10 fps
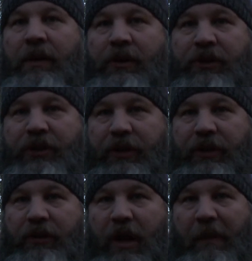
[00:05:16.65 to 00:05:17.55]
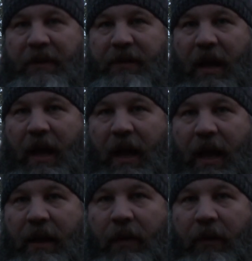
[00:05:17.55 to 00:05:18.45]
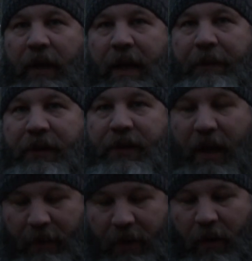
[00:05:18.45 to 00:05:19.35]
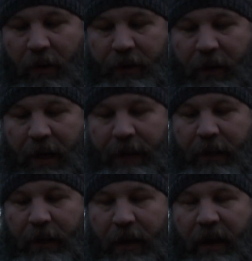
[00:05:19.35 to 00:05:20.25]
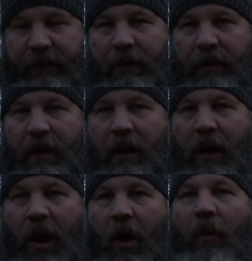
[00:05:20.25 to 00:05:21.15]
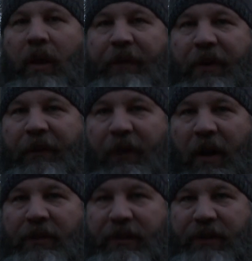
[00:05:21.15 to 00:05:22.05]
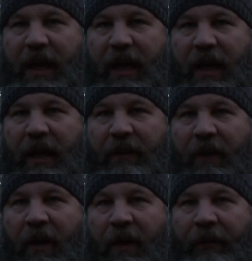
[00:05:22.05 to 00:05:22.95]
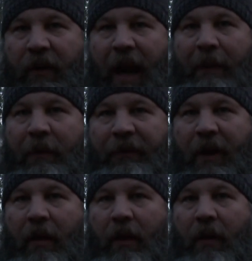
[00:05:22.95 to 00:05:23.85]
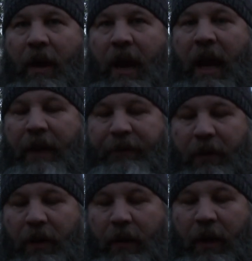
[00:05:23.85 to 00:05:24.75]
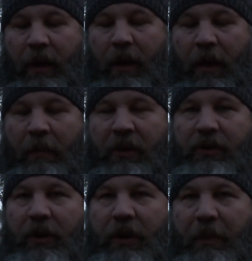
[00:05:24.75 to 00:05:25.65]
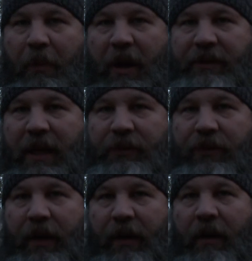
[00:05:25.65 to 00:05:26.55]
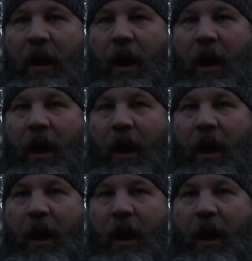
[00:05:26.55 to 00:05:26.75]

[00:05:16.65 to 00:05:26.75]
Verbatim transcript: Should you drop the slide on an empty chamber on your 1911? Only if you're function checking for hammer follow, and if you do it, be sure you depress that trigger.